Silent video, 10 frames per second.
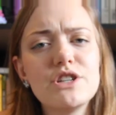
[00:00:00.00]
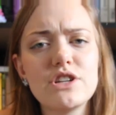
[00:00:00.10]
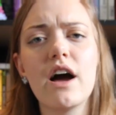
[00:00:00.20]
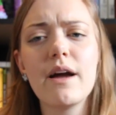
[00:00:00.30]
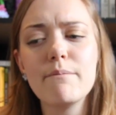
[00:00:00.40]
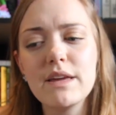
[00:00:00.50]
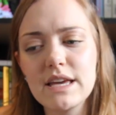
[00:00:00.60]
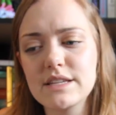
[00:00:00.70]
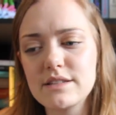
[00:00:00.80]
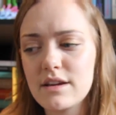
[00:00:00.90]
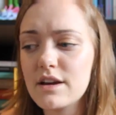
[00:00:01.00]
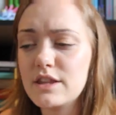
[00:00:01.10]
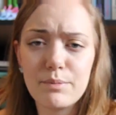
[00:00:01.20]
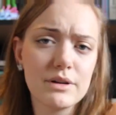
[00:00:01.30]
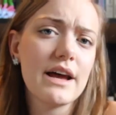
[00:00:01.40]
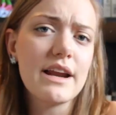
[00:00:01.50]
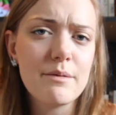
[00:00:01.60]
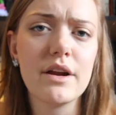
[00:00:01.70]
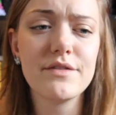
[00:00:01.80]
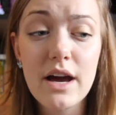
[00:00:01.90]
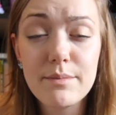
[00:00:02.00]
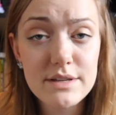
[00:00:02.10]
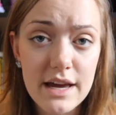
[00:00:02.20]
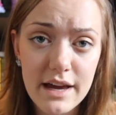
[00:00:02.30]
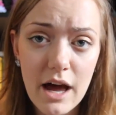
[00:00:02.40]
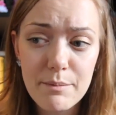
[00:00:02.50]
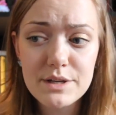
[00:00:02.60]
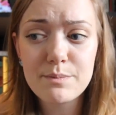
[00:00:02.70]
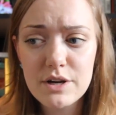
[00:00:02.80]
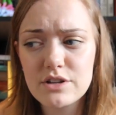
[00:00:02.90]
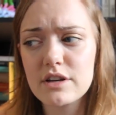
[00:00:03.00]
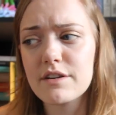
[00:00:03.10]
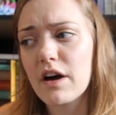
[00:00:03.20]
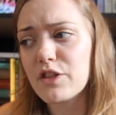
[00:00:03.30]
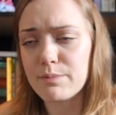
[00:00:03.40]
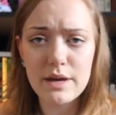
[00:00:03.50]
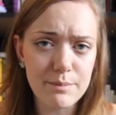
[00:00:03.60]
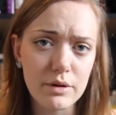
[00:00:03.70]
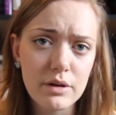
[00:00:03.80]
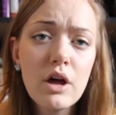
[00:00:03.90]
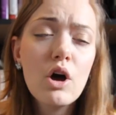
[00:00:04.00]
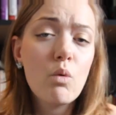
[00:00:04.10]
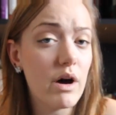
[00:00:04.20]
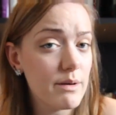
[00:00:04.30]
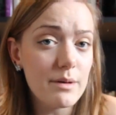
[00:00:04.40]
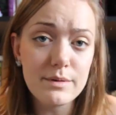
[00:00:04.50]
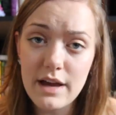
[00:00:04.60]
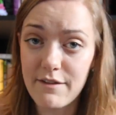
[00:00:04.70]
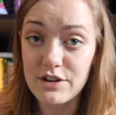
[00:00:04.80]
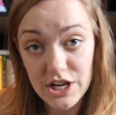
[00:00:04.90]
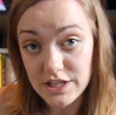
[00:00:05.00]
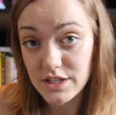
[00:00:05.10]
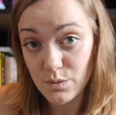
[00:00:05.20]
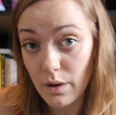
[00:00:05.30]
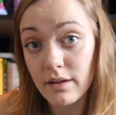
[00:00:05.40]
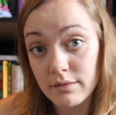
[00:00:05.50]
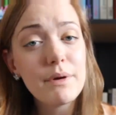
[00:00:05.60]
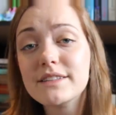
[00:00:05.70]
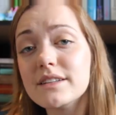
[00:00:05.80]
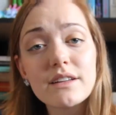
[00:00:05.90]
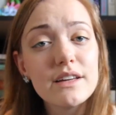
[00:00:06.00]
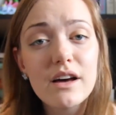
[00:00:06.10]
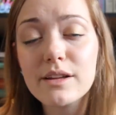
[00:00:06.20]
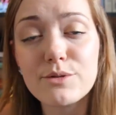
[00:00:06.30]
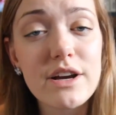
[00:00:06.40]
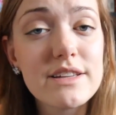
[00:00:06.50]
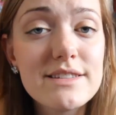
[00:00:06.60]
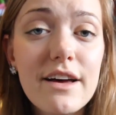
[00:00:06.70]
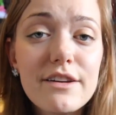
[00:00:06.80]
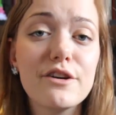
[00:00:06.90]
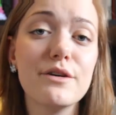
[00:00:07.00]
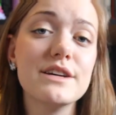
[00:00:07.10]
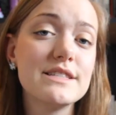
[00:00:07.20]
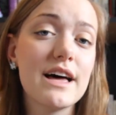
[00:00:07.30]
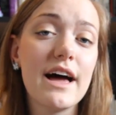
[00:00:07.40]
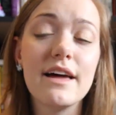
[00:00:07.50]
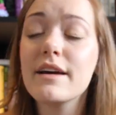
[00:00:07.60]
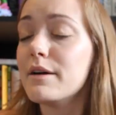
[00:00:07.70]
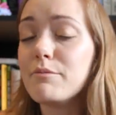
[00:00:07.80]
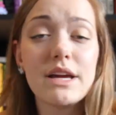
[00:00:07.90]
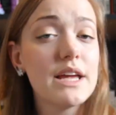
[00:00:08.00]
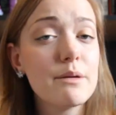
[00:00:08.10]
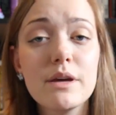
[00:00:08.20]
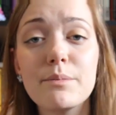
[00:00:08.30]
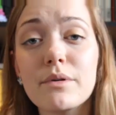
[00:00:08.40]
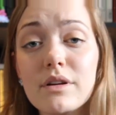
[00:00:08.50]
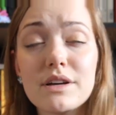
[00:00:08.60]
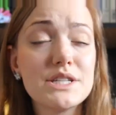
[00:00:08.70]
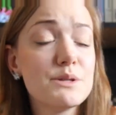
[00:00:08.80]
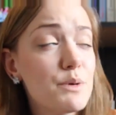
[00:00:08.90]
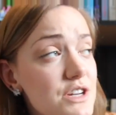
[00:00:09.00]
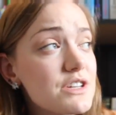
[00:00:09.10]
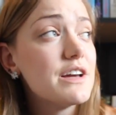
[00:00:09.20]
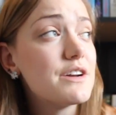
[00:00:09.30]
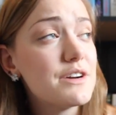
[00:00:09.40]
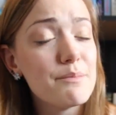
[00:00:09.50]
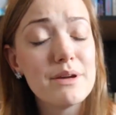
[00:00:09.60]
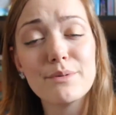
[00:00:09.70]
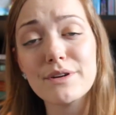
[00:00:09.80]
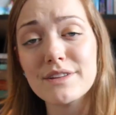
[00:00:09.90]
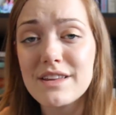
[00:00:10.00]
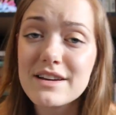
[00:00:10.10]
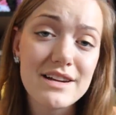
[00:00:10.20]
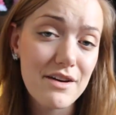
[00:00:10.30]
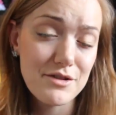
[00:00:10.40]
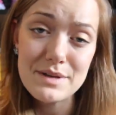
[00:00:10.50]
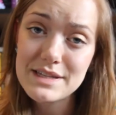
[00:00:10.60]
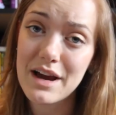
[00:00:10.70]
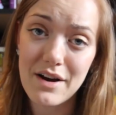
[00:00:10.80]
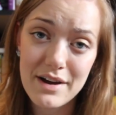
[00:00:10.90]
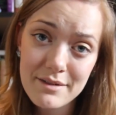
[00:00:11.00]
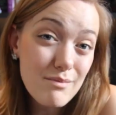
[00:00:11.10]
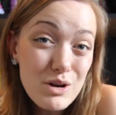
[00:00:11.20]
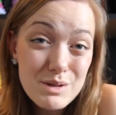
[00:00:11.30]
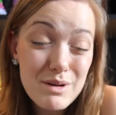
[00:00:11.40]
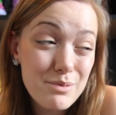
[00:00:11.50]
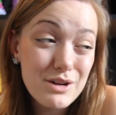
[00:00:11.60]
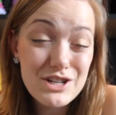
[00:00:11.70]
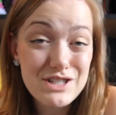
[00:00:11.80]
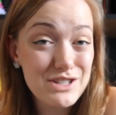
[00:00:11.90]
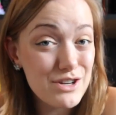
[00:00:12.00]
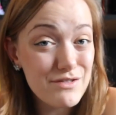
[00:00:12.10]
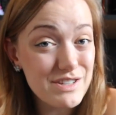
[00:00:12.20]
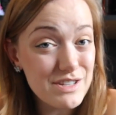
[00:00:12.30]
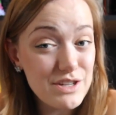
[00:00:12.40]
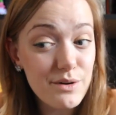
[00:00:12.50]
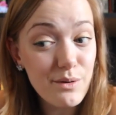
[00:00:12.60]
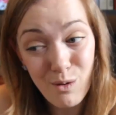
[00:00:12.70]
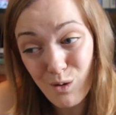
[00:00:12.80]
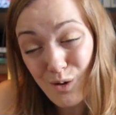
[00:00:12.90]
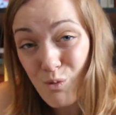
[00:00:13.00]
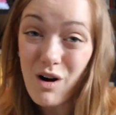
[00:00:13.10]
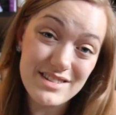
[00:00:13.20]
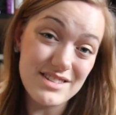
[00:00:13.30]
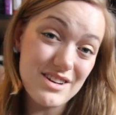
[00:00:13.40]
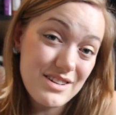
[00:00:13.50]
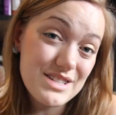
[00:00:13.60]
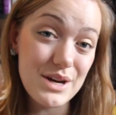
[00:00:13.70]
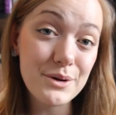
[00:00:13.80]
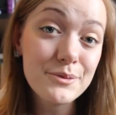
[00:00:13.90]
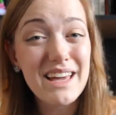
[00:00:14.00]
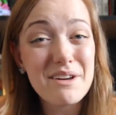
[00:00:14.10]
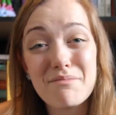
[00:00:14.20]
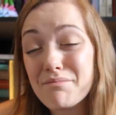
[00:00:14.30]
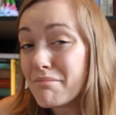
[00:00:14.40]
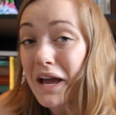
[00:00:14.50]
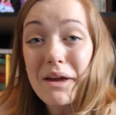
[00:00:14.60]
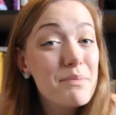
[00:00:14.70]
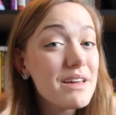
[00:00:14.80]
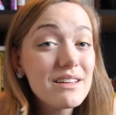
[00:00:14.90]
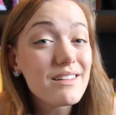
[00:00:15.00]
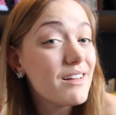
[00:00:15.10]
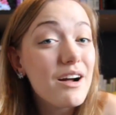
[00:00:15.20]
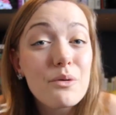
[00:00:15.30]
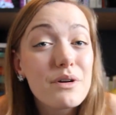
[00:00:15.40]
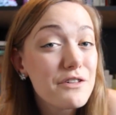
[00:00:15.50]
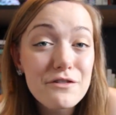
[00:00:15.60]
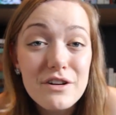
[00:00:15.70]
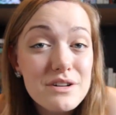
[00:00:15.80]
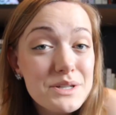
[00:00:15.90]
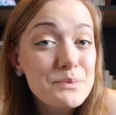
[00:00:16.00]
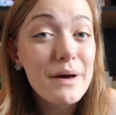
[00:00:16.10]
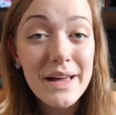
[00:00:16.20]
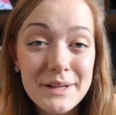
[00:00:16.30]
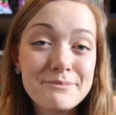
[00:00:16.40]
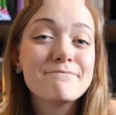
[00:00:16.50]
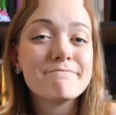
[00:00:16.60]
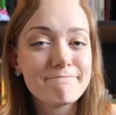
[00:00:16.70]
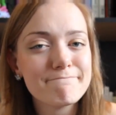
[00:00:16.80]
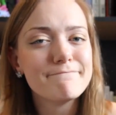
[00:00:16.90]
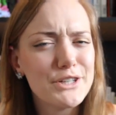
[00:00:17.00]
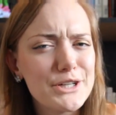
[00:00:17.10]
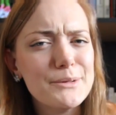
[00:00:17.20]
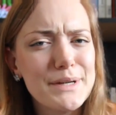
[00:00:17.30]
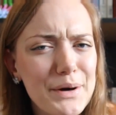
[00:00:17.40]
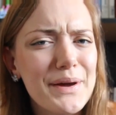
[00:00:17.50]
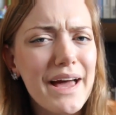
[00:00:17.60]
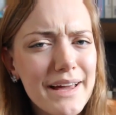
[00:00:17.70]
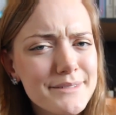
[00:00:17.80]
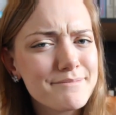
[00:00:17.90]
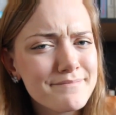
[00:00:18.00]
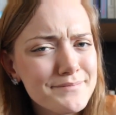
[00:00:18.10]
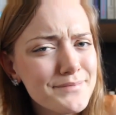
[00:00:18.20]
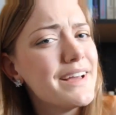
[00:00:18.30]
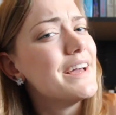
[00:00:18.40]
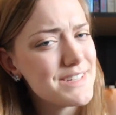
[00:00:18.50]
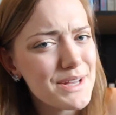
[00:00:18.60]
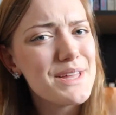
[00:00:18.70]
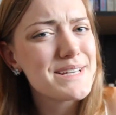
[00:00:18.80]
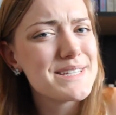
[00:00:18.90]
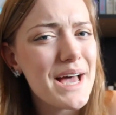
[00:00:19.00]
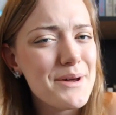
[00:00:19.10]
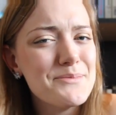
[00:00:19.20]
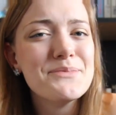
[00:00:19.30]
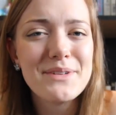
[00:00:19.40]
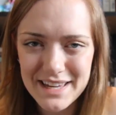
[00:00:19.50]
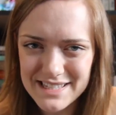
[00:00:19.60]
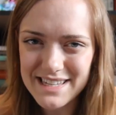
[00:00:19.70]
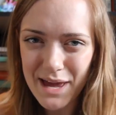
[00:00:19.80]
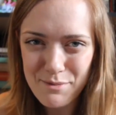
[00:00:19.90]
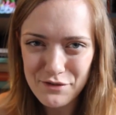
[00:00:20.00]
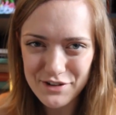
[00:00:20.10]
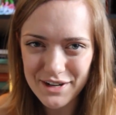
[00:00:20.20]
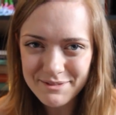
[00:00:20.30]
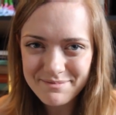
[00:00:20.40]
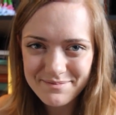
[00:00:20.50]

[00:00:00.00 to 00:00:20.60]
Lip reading: much time is the polite amount of time to take up, especially if other people want to be able to have a chance as well. Basically, all I'm trying to tell you is that meeting people, especially internet people, doesn't have to be scary. Most people are just as nervous as you or want to talk to you. It might be a little awkward at first, but you're gonna be okay. Until next time, it's game over.